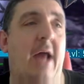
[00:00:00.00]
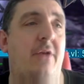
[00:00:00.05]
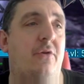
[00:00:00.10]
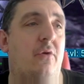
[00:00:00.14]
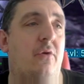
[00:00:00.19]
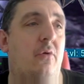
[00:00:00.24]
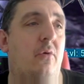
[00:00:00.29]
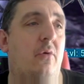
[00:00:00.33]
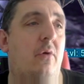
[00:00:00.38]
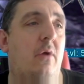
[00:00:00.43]

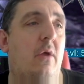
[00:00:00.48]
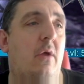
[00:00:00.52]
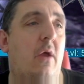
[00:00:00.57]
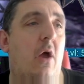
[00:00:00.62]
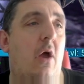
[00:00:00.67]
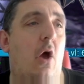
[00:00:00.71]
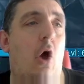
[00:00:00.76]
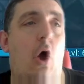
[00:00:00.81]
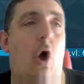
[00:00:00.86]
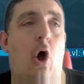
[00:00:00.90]
do
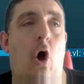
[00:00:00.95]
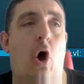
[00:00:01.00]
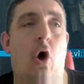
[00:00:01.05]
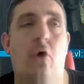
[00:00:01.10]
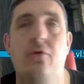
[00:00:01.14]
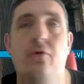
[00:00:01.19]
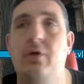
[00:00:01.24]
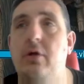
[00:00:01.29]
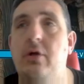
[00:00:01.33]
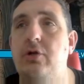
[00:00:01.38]

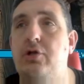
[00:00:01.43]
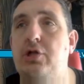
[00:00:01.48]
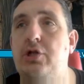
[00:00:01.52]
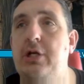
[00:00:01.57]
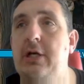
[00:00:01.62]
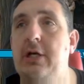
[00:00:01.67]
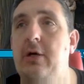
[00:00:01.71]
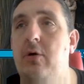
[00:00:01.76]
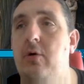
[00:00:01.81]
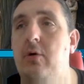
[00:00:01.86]
on
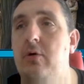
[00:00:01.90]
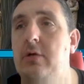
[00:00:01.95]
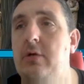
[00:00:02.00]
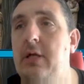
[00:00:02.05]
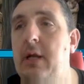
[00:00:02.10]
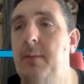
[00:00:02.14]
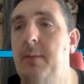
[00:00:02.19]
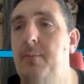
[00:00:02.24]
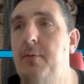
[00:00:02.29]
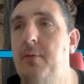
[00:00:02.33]
Geo. Did
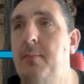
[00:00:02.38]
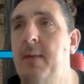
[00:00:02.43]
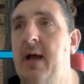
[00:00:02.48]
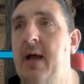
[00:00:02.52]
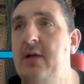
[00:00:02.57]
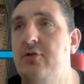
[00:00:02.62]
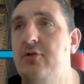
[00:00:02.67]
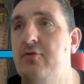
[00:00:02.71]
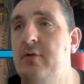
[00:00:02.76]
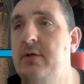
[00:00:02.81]
I put
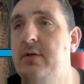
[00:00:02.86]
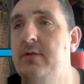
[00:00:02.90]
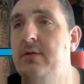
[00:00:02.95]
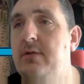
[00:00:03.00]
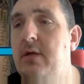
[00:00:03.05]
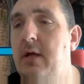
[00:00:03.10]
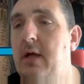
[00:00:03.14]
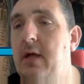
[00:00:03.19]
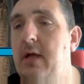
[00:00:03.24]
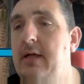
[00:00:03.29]
masteries?
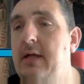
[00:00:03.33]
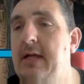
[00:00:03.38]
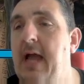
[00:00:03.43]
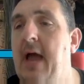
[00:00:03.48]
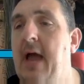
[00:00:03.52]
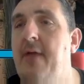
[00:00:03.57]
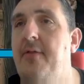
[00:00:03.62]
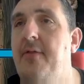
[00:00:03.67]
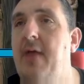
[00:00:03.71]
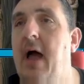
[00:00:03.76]

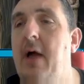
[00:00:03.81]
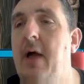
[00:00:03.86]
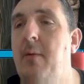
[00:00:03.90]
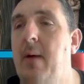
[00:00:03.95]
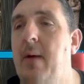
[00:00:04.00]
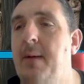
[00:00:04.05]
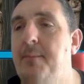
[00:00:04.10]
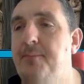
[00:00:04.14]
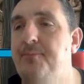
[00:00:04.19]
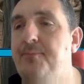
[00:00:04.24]
Yeah, I
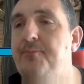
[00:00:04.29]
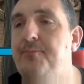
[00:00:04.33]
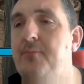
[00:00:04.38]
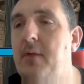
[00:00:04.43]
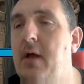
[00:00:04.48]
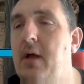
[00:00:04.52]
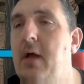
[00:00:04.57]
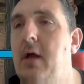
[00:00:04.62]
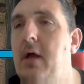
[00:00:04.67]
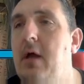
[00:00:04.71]
went.
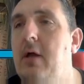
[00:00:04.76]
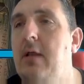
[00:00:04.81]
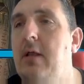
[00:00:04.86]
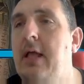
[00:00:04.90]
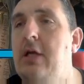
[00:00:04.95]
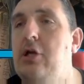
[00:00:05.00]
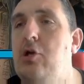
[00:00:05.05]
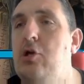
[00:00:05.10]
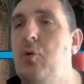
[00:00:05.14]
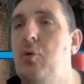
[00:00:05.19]

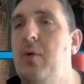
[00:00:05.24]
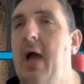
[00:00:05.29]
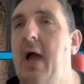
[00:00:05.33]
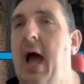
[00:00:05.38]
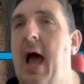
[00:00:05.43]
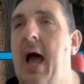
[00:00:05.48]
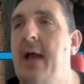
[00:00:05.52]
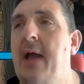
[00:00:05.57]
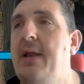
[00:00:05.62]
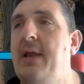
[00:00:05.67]
Like, you
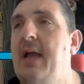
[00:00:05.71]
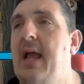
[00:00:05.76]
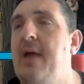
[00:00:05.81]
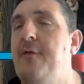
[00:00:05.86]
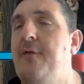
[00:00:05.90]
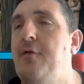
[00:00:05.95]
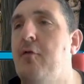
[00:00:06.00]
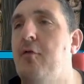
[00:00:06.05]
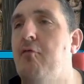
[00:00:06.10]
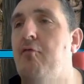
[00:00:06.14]
can,
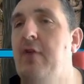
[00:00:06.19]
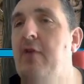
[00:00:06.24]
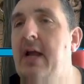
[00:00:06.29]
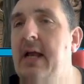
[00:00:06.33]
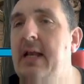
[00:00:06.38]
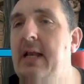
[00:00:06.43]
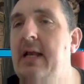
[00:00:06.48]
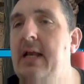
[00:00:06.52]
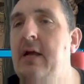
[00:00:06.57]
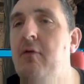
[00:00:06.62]
if you're
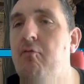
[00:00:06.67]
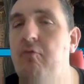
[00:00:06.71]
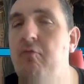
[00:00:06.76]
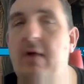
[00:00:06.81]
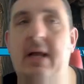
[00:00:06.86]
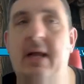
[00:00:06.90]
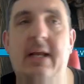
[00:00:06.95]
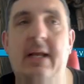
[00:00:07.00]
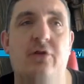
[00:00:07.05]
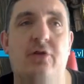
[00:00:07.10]
really,
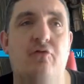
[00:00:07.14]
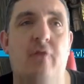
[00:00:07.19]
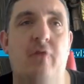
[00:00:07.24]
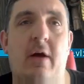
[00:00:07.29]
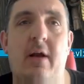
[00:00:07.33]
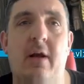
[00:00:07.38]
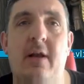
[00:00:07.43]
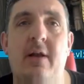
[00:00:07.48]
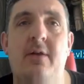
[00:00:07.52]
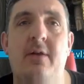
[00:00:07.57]
really
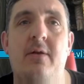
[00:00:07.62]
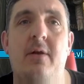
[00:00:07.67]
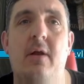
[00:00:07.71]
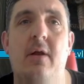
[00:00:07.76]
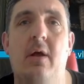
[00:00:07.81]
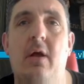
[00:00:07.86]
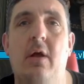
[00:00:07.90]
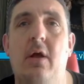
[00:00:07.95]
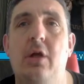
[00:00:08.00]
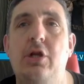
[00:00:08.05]
struggling,
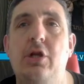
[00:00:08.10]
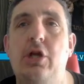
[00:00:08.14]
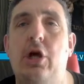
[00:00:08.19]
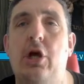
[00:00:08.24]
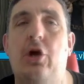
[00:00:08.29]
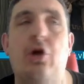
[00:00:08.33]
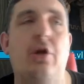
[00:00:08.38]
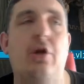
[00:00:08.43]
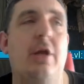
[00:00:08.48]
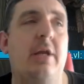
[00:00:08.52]
you're
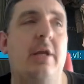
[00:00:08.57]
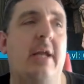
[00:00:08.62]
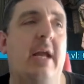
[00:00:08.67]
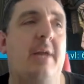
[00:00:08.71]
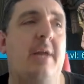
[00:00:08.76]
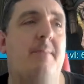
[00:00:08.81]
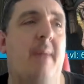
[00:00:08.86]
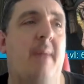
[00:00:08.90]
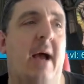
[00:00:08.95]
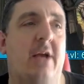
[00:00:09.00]
gonna
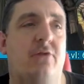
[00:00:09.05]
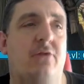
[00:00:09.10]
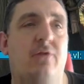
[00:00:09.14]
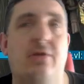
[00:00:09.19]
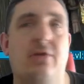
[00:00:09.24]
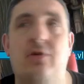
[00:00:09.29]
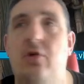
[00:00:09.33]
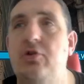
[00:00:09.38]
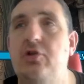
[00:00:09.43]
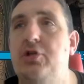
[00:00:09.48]
need
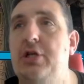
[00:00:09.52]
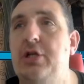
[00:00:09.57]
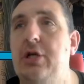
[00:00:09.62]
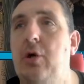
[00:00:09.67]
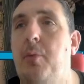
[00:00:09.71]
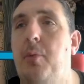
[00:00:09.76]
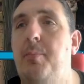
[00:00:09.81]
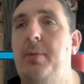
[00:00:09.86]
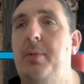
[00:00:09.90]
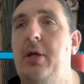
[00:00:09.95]
masteries on
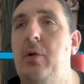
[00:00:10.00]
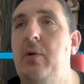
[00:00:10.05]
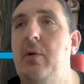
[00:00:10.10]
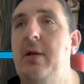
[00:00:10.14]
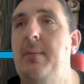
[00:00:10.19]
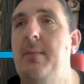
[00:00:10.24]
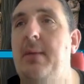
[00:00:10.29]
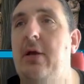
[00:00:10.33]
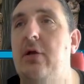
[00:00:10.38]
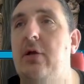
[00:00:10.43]
Geo purely
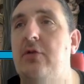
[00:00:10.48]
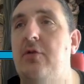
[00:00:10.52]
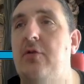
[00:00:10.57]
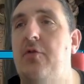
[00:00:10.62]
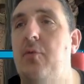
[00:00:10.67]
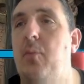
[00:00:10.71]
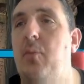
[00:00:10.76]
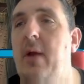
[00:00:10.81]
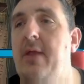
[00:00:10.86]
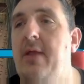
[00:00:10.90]
because of
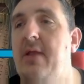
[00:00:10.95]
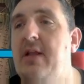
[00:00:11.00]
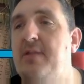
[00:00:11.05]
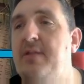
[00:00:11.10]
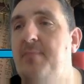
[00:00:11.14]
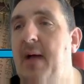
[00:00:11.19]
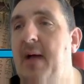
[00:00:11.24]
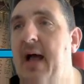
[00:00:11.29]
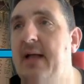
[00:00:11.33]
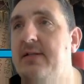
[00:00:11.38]
the way that his
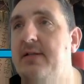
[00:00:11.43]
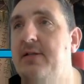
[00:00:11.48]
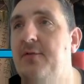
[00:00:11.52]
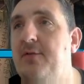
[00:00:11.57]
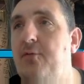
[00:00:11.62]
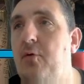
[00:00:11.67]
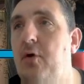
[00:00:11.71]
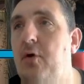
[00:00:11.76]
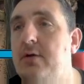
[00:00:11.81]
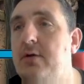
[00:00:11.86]
passive
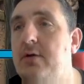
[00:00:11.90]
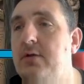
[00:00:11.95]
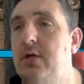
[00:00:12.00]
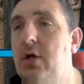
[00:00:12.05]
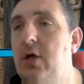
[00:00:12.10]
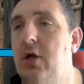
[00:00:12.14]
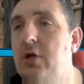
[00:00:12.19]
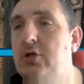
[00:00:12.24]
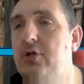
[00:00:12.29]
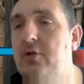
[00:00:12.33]
works.
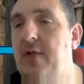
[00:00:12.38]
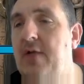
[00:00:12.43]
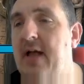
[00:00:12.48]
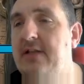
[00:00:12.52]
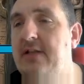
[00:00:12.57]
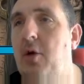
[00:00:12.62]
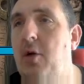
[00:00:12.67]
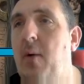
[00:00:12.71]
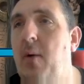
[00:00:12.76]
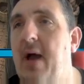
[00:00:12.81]
So
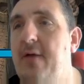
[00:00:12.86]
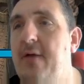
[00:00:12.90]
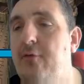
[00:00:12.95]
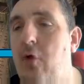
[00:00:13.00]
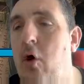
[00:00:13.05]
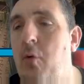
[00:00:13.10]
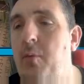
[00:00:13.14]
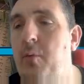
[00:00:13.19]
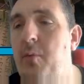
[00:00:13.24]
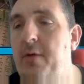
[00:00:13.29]
that's how I've gone with